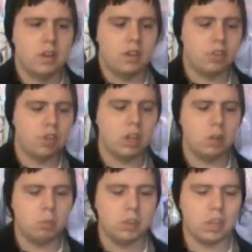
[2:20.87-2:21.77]
Now
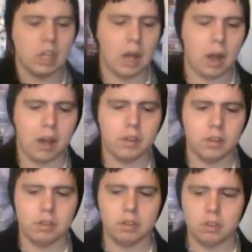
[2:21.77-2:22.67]
Shailene Woodley
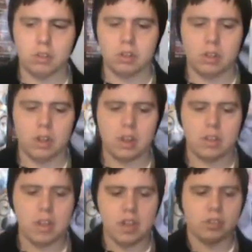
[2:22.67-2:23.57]
is